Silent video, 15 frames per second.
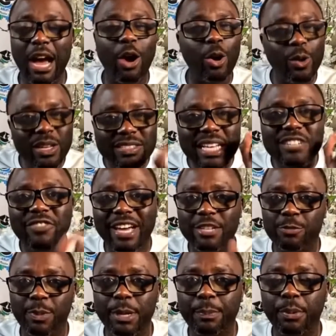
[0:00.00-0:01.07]
I always
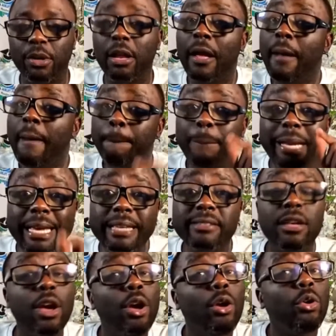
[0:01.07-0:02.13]
advise people,
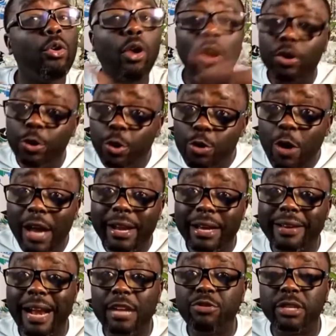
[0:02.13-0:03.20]
please go do your
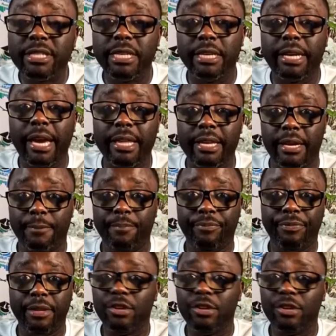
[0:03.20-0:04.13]
undergraduate in Kenya.